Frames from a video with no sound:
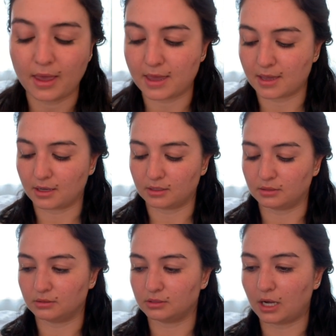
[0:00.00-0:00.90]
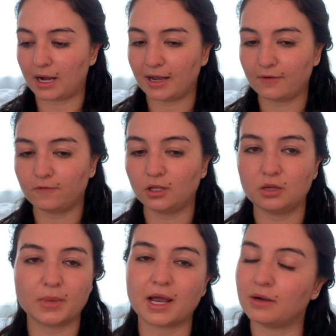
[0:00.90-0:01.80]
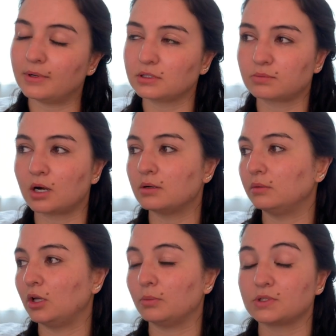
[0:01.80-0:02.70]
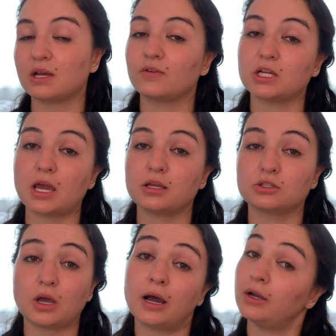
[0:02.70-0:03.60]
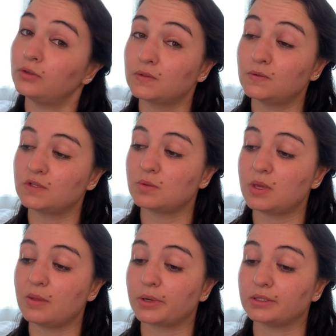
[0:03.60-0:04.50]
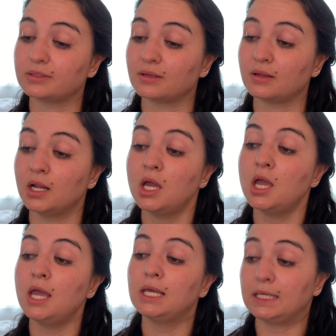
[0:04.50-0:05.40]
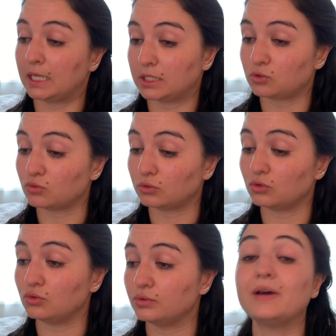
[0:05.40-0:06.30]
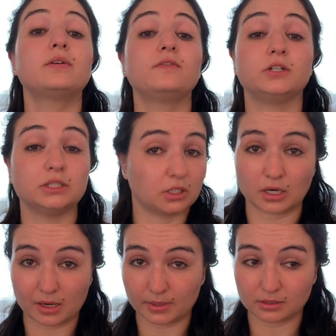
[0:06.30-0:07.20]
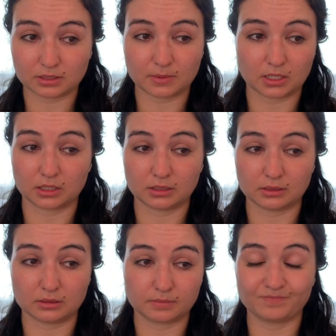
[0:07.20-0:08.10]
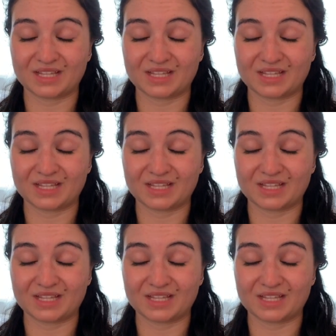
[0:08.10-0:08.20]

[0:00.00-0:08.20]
and I fill in my eyebrows probably almost 3 days. I also used to be the person in high school who never filled in her eyebrows because